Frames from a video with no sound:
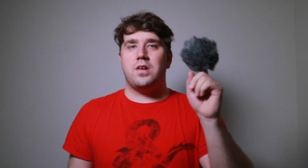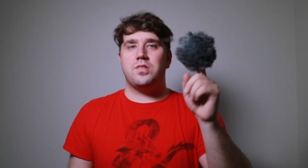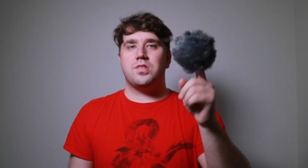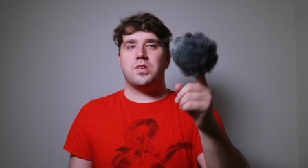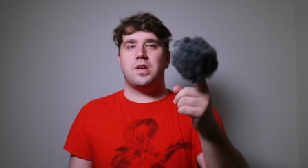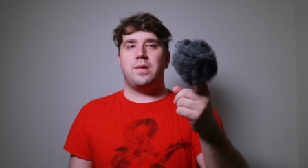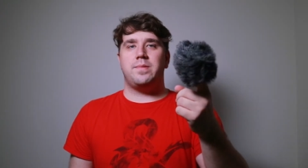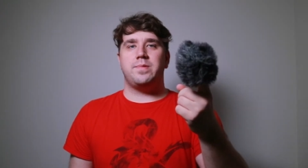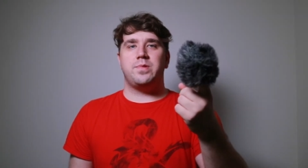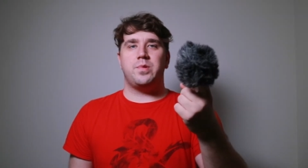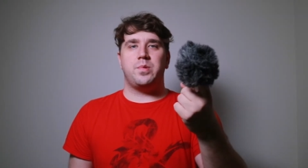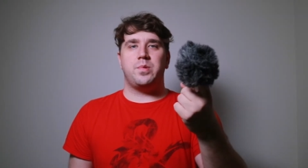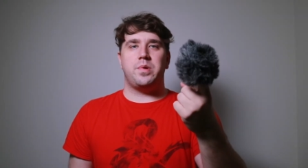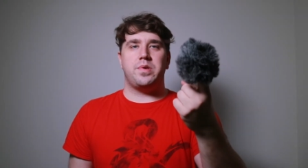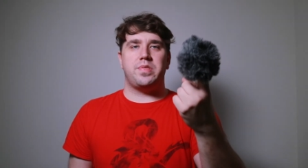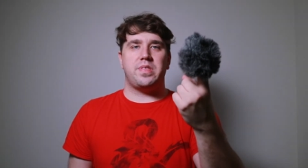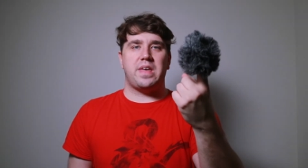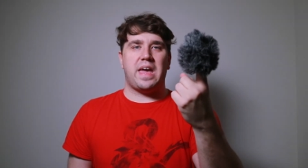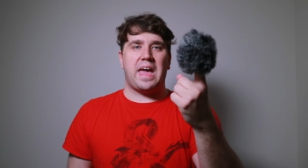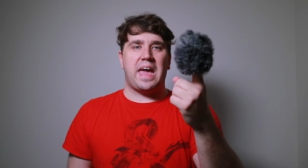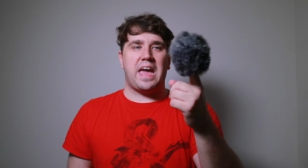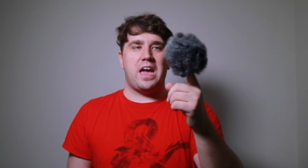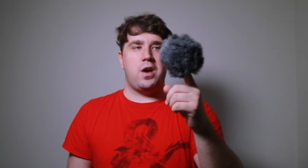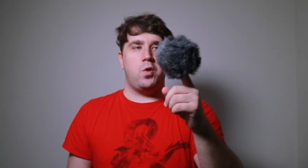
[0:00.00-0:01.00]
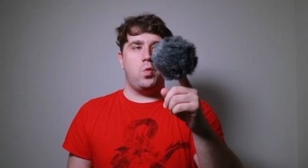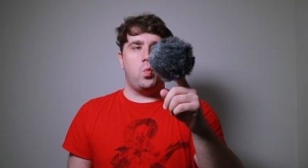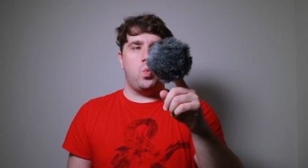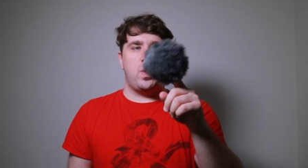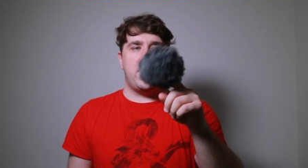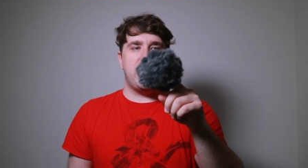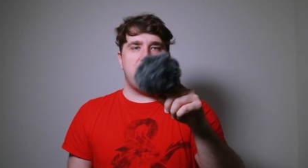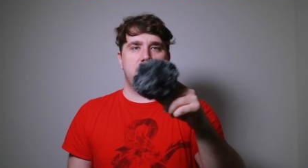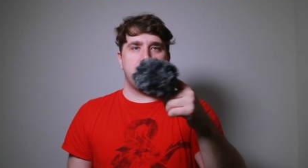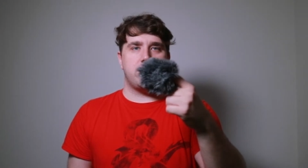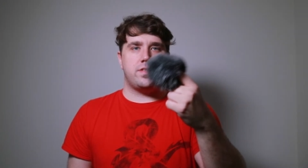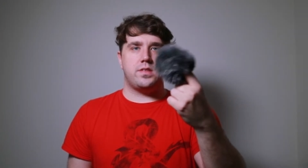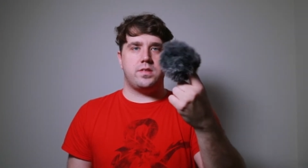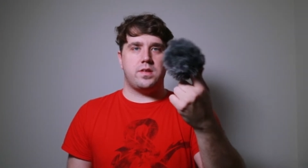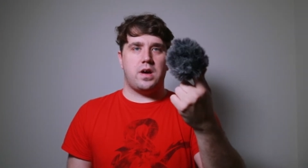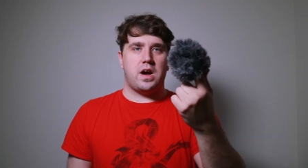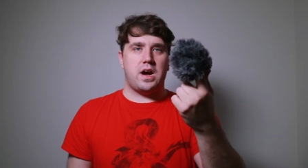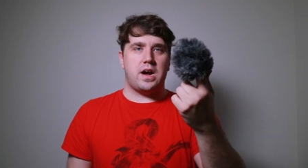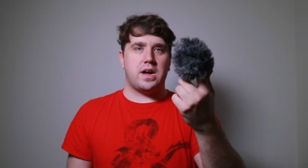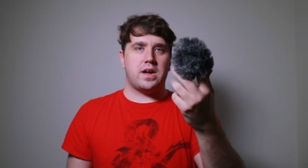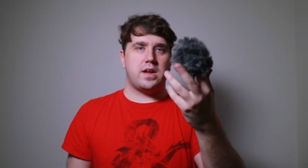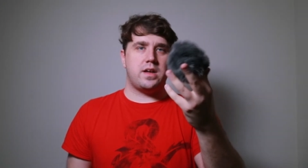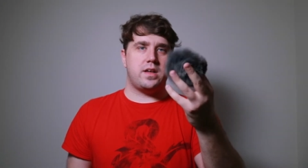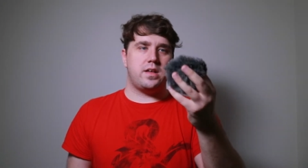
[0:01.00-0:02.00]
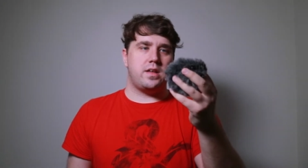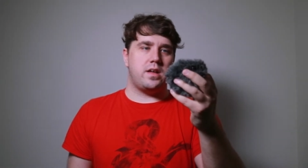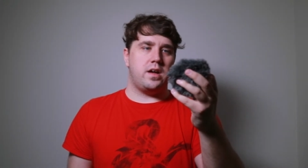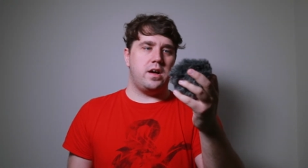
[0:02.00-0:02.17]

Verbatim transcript: also comes with a wind sock.